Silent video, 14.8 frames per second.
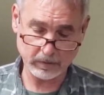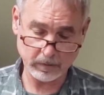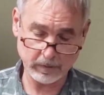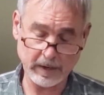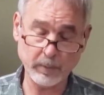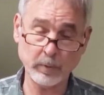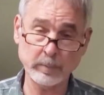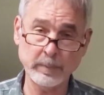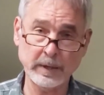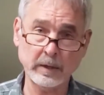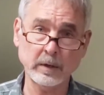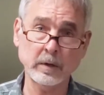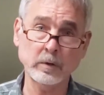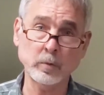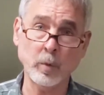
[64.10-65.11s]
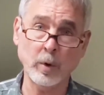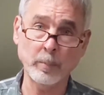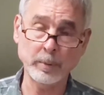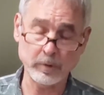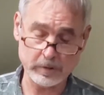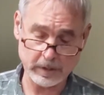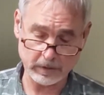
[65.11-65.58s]
so that would make it a
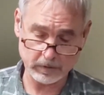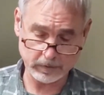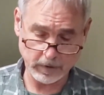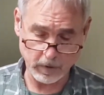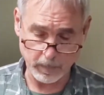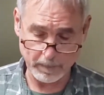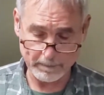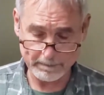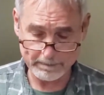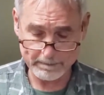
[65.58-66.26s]
12% slope.